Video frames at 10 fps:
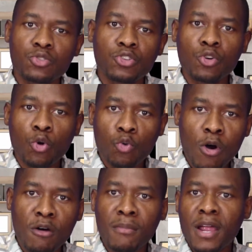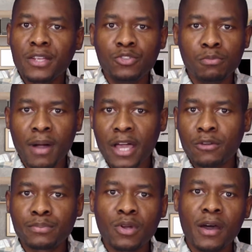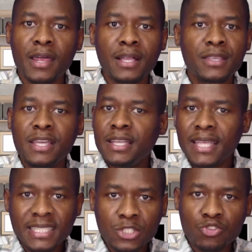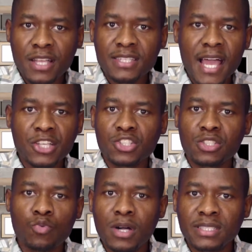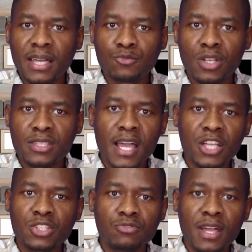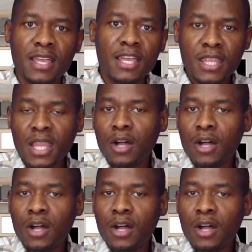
So you go to Walmart, you buy your product, that's a transaction, it's a one-time transaction, right?